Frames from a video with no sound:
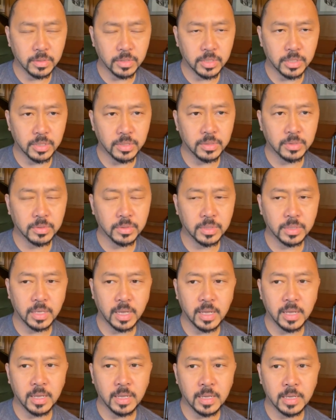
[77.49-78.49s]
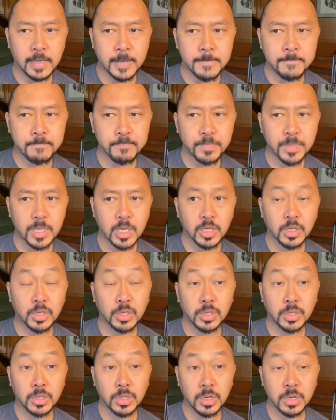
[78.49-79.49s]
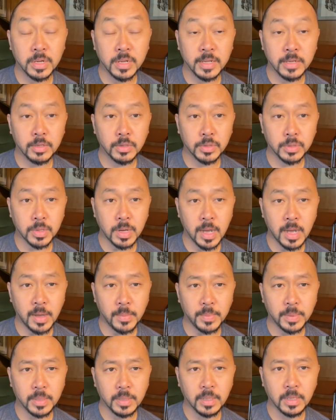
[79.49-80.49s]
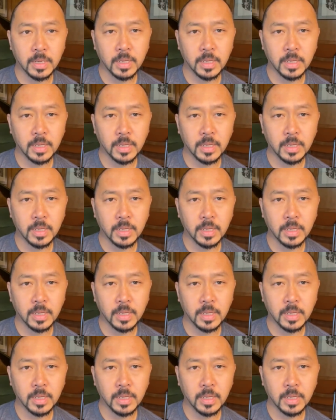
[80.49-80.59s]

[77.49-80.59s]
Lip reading: shows a concerning drop